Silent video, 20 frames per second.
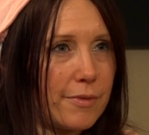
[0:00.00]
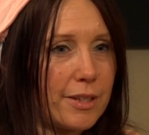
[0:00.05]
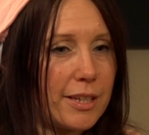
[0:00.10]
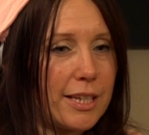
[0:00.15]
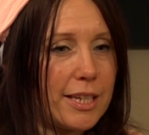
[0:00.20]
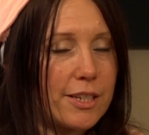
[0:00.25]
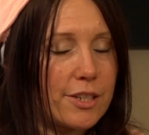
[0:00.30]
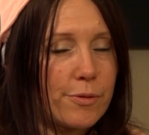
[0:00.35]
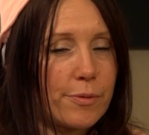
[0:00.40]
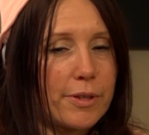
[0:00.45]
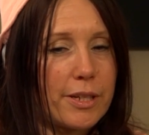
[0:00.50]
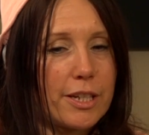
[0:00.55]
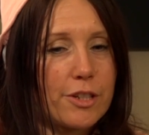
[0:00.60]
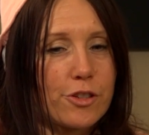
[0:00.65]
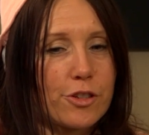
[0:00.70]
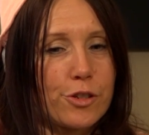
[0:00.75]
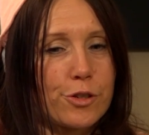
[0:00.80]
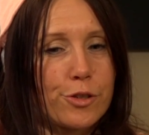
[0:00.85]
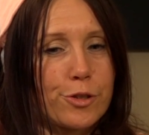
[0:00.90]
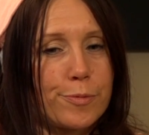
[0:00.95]
He's the one that
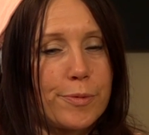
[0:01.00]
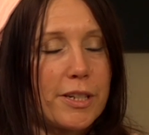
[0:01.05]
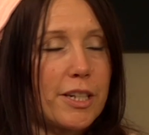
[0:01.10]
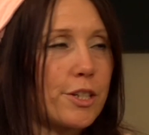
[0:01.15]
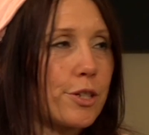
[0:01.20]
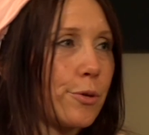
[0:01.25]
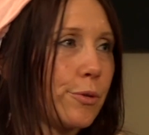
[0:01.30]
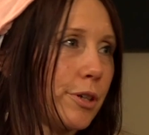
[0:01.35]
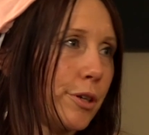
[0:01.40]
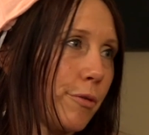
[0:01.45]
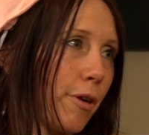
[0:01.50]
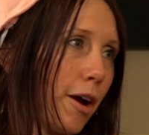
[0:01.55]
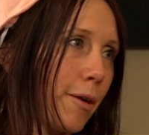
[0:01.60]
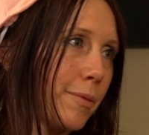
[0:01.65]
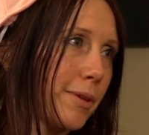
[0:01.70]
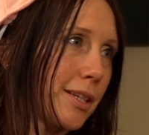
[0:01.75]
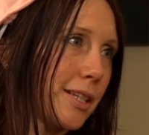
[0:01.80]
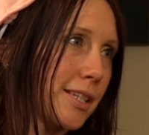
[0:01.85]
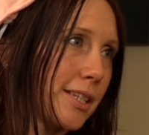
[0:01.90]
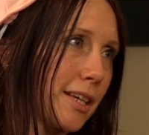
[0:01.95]
introduced me to Tony
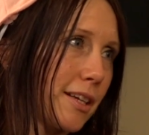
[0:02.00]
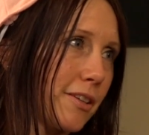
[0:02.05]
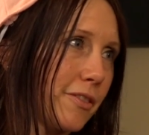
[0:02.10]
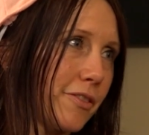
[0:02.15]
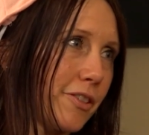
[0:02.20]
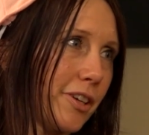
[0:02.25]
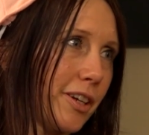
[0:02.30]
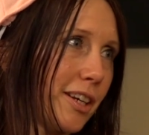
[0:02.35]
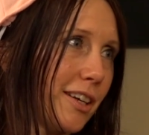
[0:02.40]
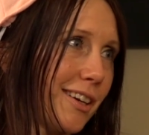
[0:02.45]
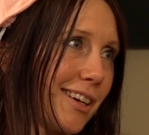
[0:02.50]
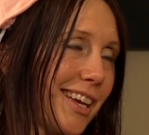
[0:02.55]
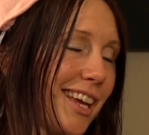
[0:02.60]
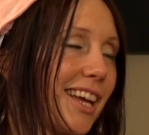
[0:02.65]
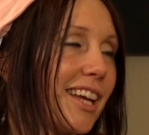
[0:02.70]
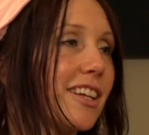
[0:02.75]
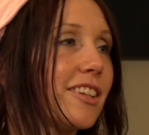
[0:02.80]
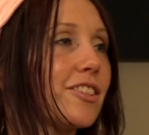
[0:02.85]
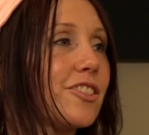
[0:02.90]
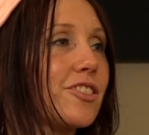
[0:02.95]
Robbins at a very young
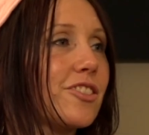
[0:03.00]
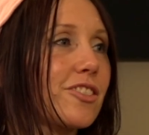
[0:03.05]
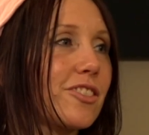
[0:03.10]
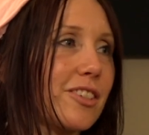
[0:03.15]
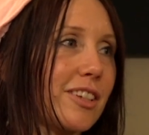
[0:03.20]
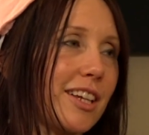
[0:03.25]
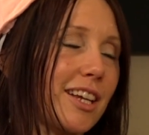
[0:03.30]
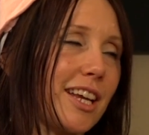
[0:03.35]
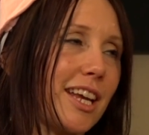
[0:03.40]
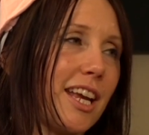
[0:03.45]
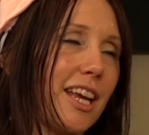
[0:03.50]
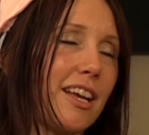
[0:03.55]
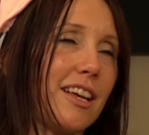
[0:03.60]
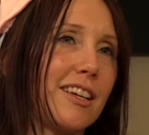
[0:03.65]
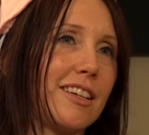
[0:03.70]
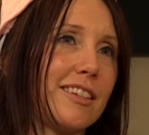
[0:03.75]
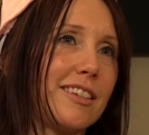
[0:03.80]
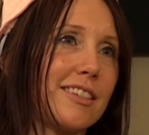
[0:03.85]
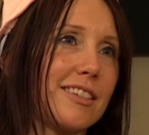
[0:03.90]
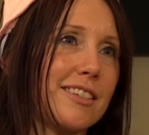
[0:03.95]
age,
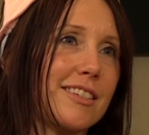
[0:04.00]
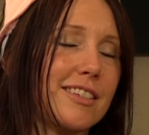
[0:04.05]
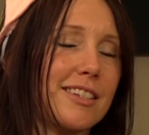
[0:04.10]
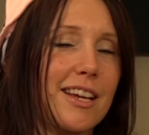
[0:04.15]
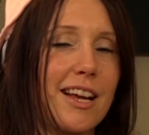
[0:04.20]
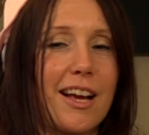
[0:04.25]
and